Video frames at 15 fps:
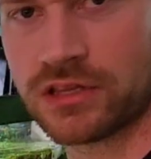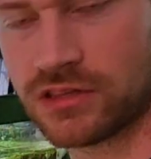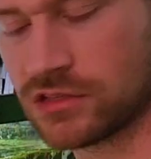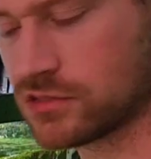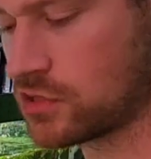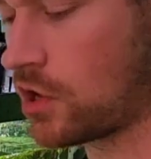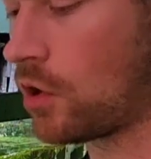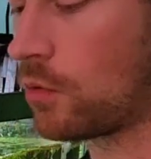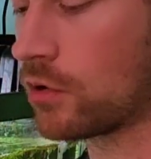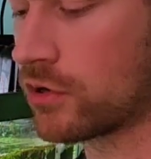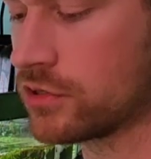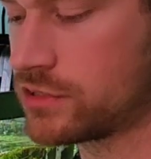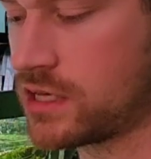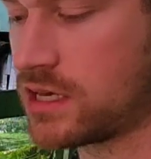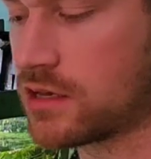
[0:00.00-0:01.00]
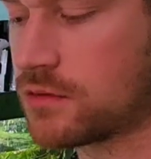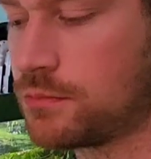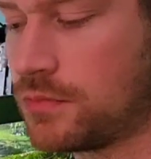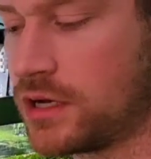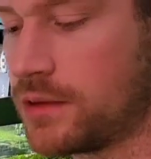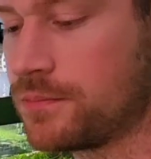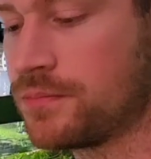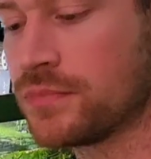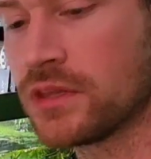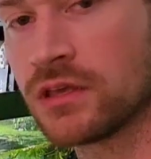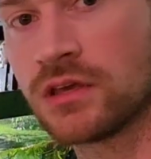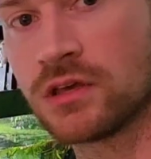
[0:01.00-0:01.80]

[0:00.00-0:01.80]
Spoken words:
one in the saltwater tank, but